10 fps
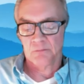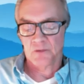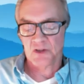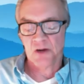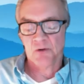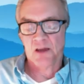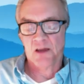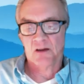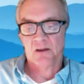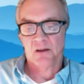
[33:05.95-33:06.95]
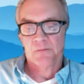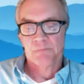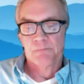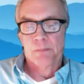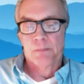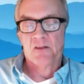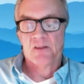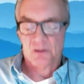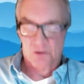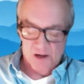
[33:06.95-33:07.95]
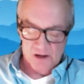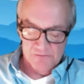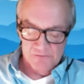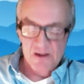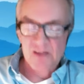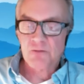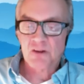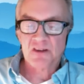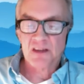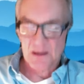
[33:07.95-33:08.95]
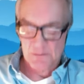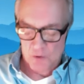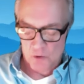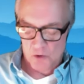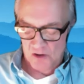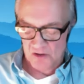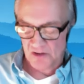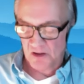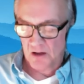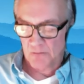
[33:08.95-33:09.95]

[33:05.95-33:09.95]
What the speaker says: generated is either an investment scheme, or it's